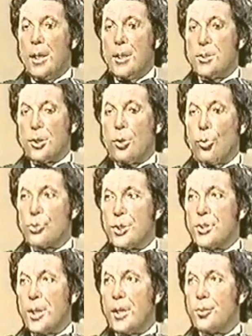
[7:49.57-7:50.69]
is the
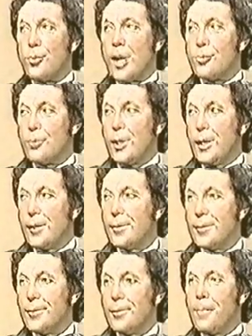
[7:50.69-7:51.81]
closest thing to actually
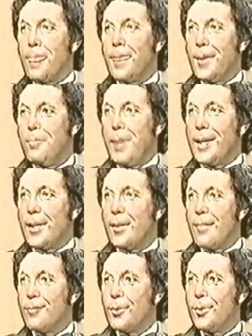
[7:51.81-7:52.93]
making
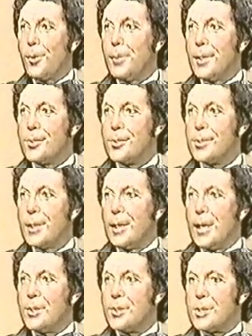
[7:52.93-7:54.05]
love, you know. I mean, it's
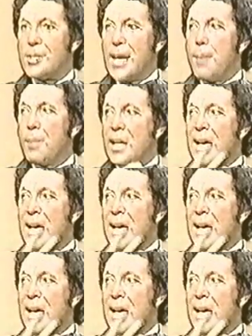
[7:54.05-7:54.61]
the same